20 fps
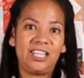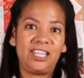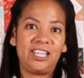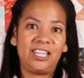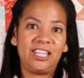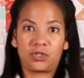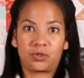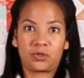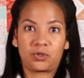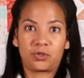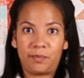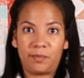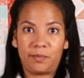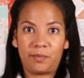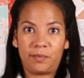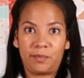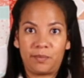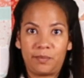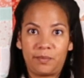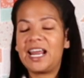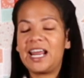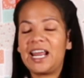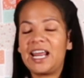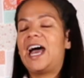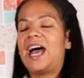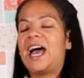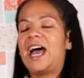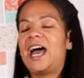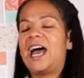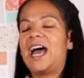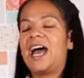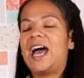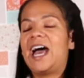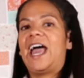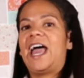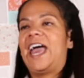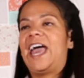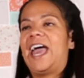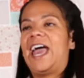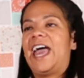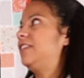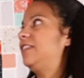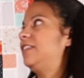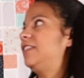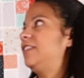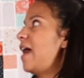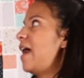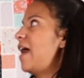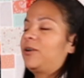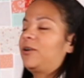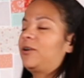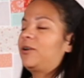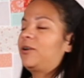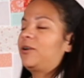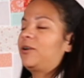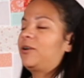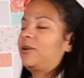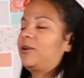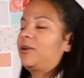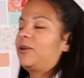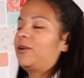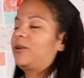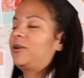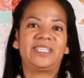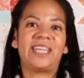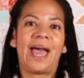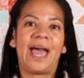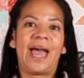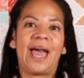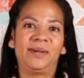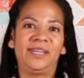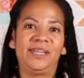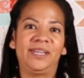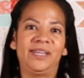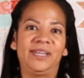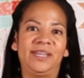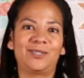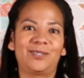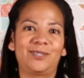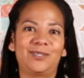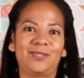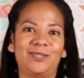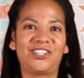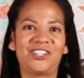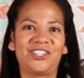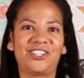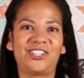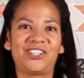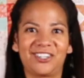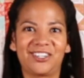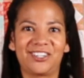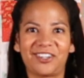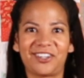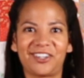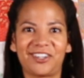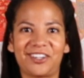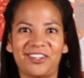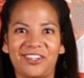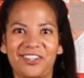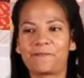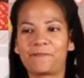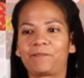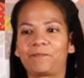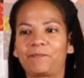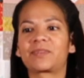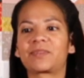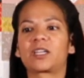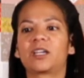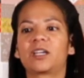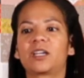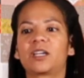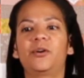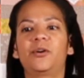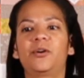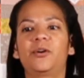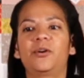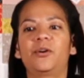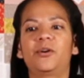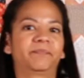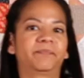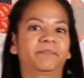the description, and the fabric that I used was Happy Days by Sheri and Chelsi. Okay,